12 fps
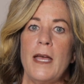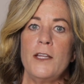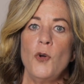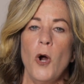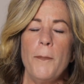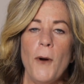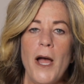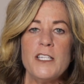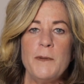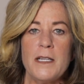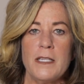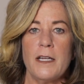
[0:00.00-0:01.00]
that your
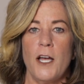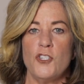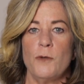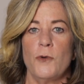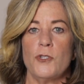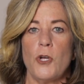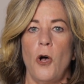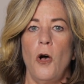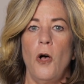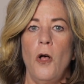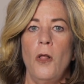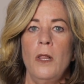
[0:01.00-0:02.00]
prospects and customers
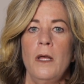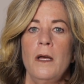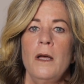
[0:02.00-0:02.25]
call